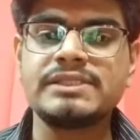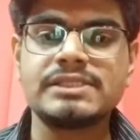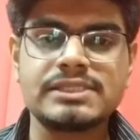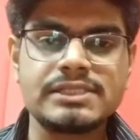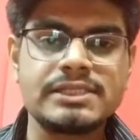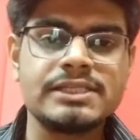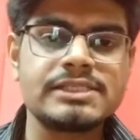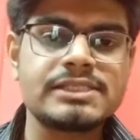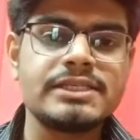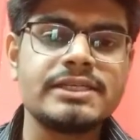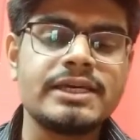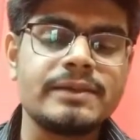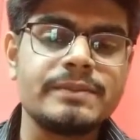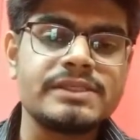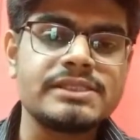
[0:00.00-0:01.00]
seriously, it
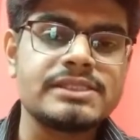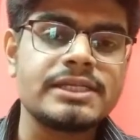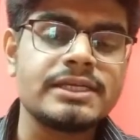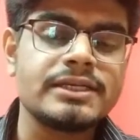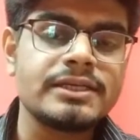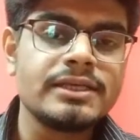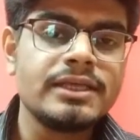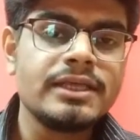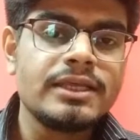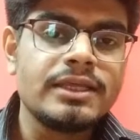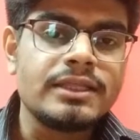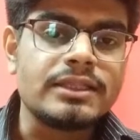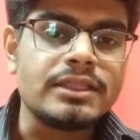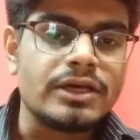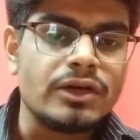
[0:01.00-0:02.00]
happens that
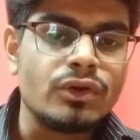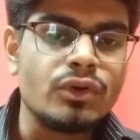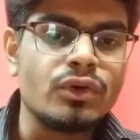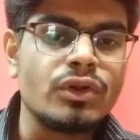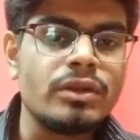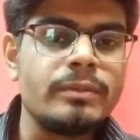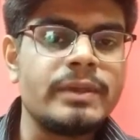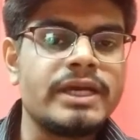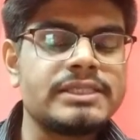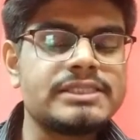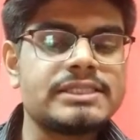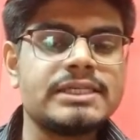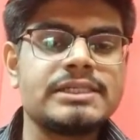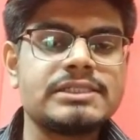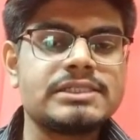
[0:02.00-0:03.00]
the whole
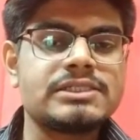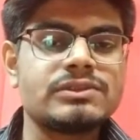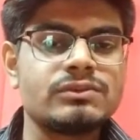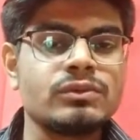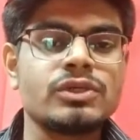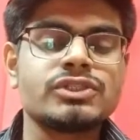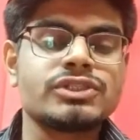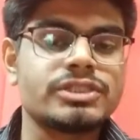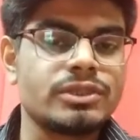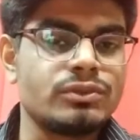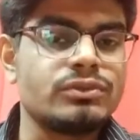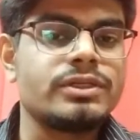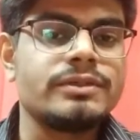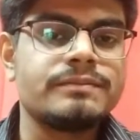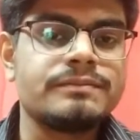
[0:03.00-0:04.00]
batch gets washed out